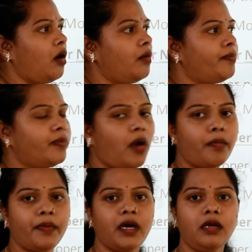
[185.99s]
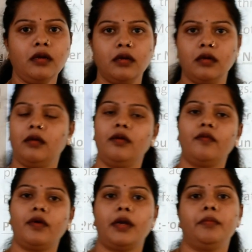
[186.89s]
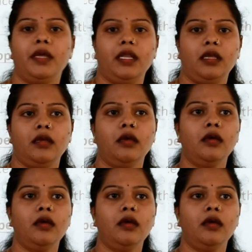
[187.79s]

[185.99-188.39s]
or proper word meaning?